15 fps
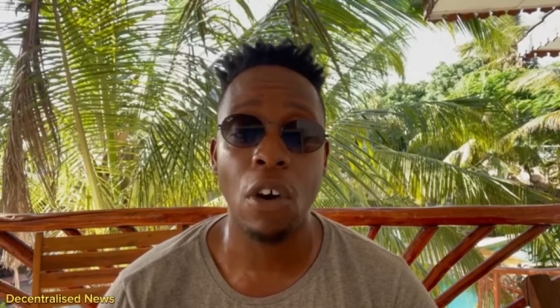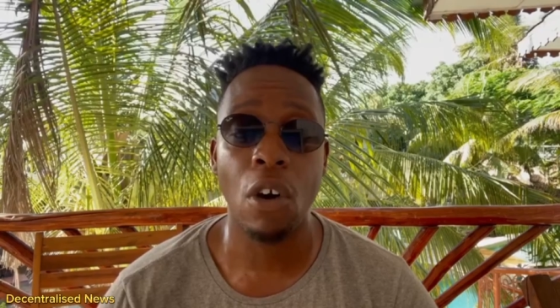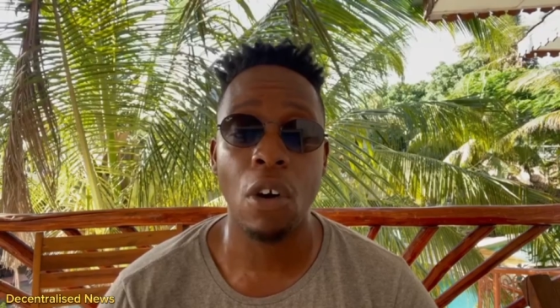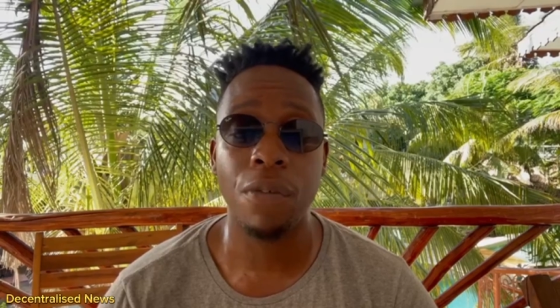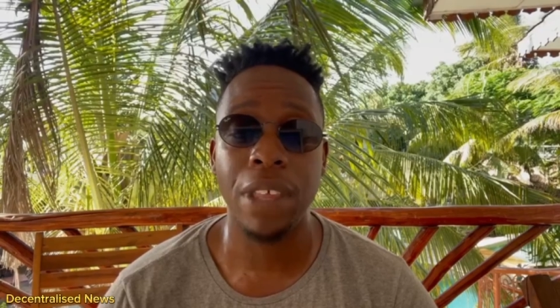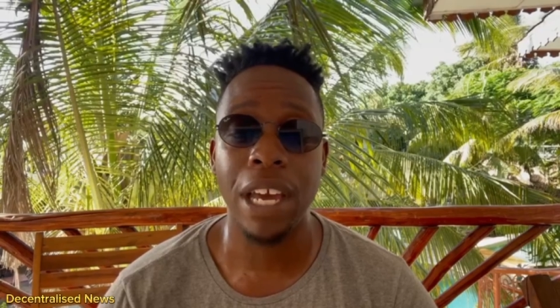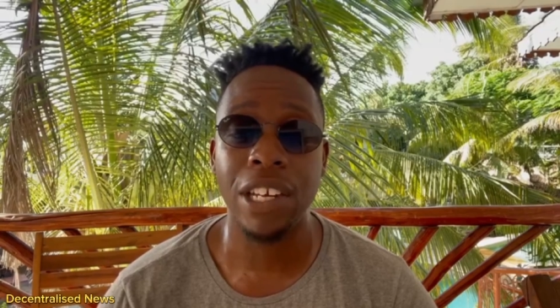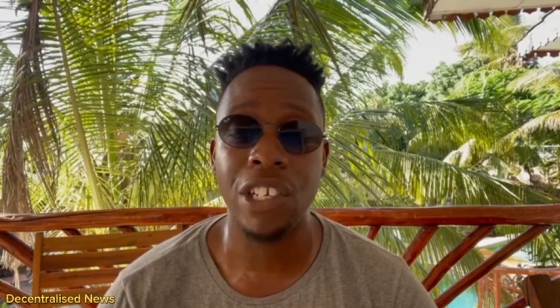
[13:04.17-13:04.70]
all
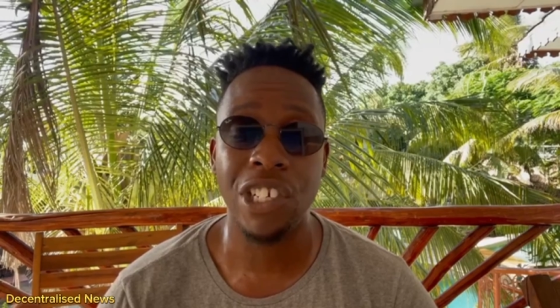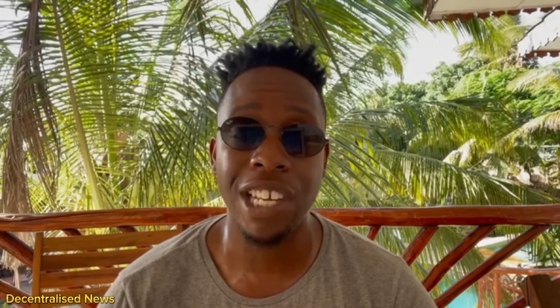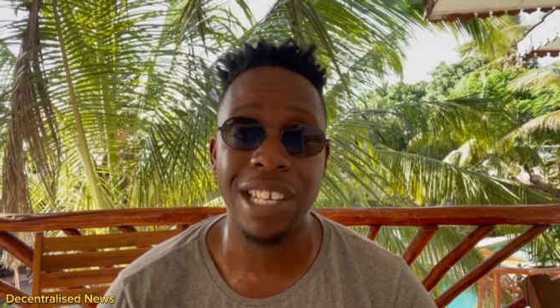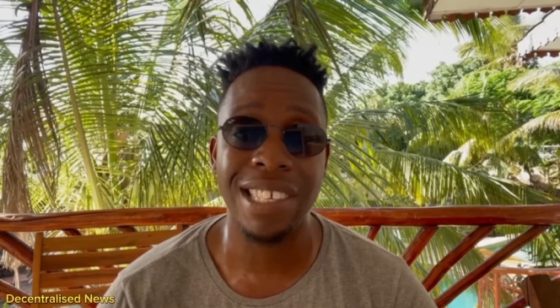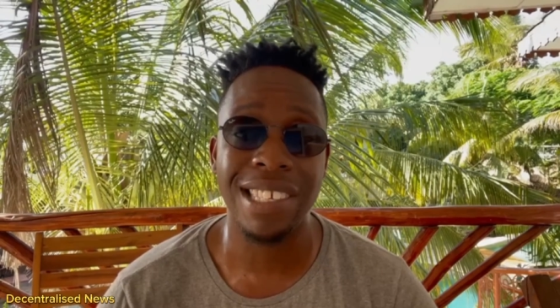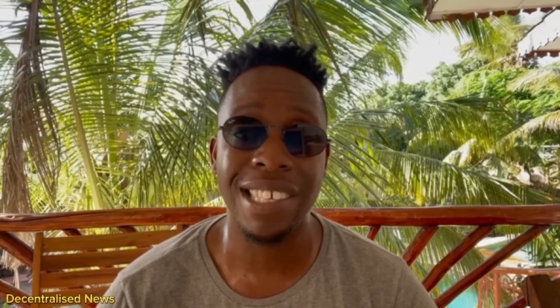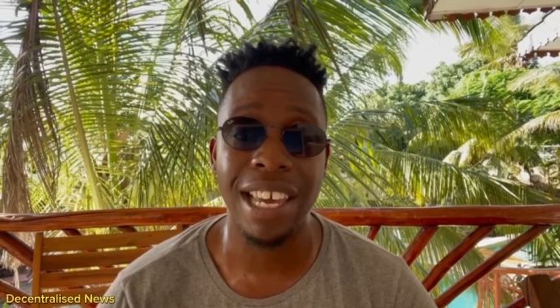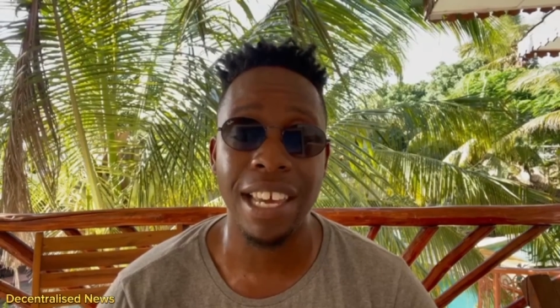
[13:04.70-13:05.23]
of that,
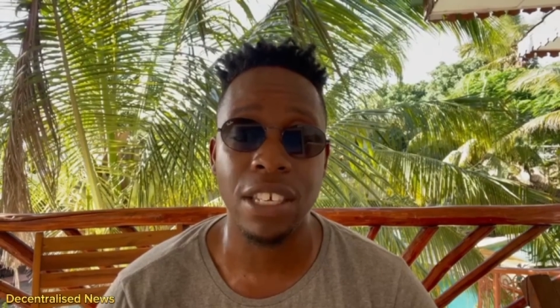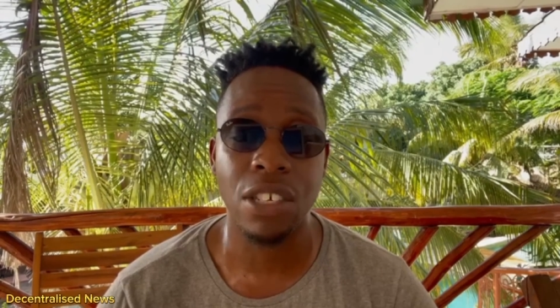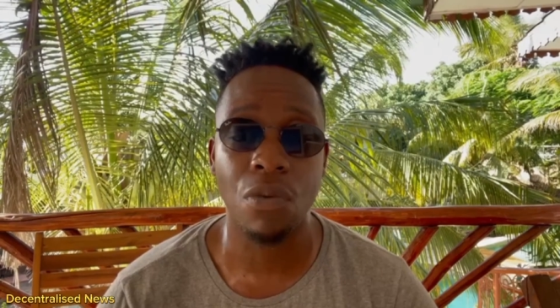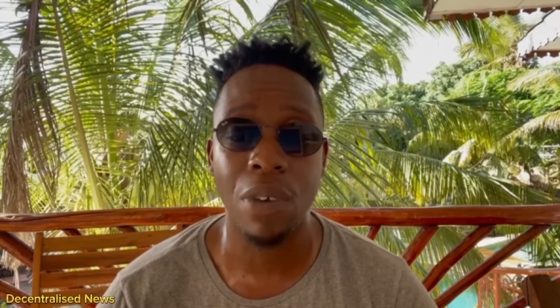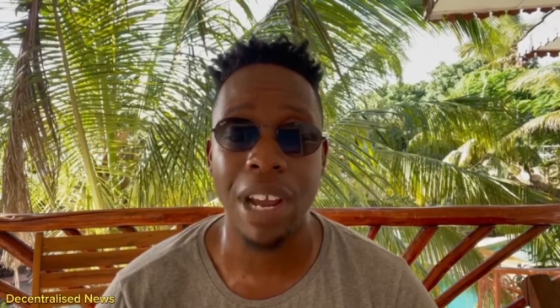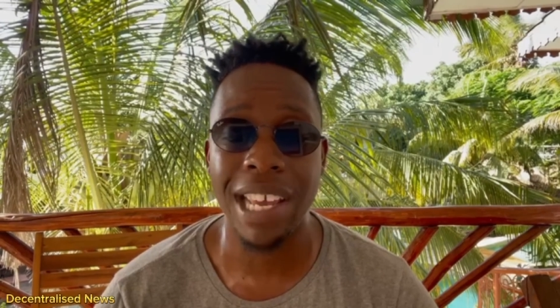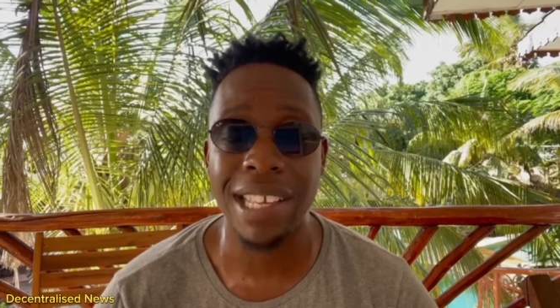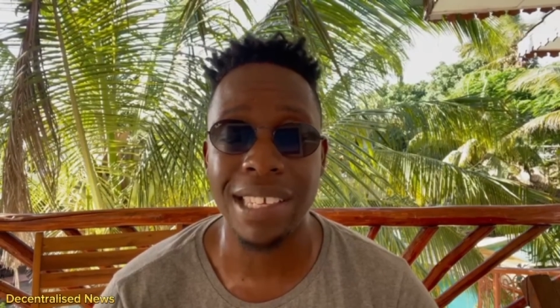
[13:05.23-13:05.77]
SharedStake's
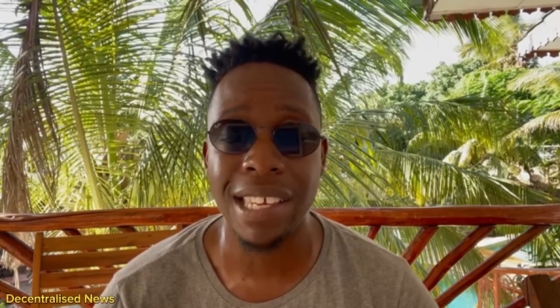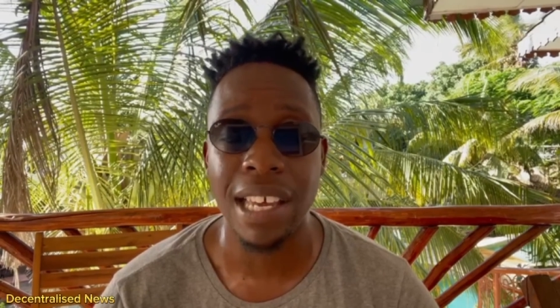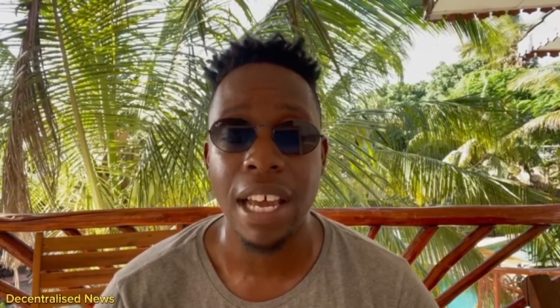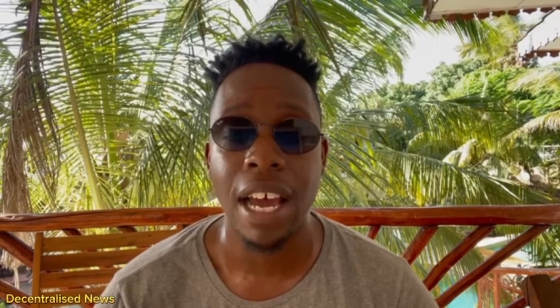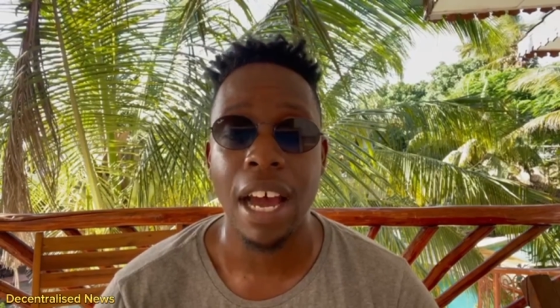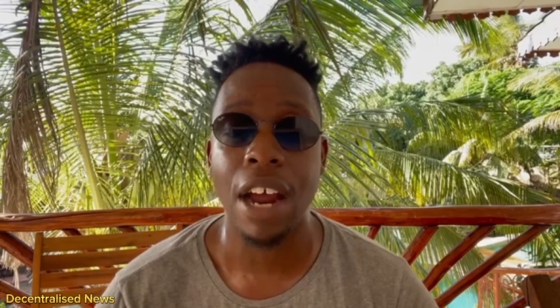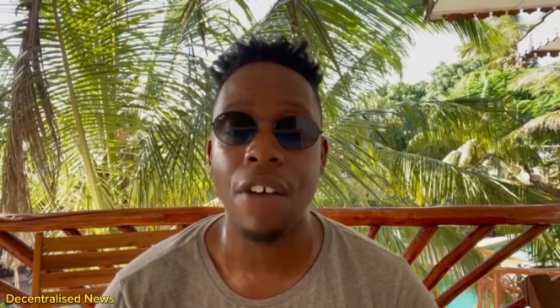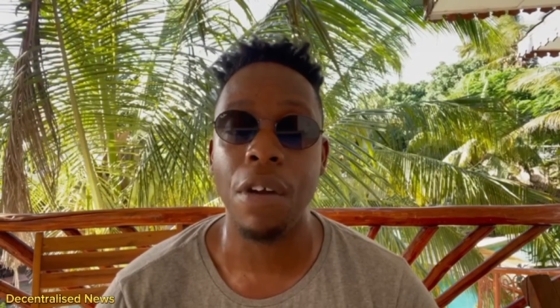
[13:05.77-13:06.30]
rates uh,